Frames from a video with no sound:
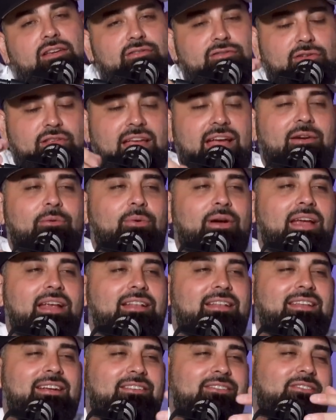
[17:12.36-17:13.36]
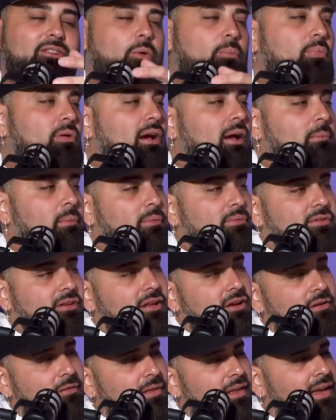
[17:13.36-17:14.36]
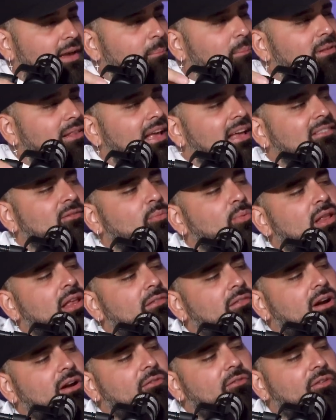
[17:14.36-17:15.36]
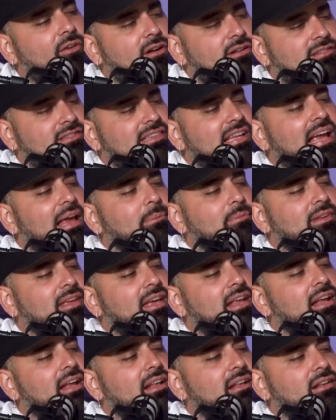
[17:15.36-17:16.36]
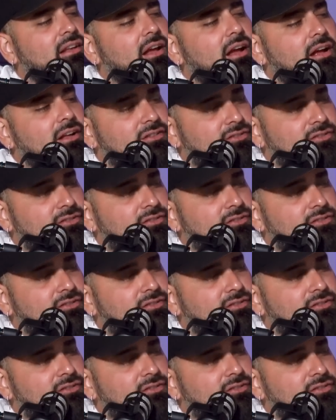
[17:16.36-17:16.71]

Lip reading: So that way there's no problems, But that's one of our first times getting a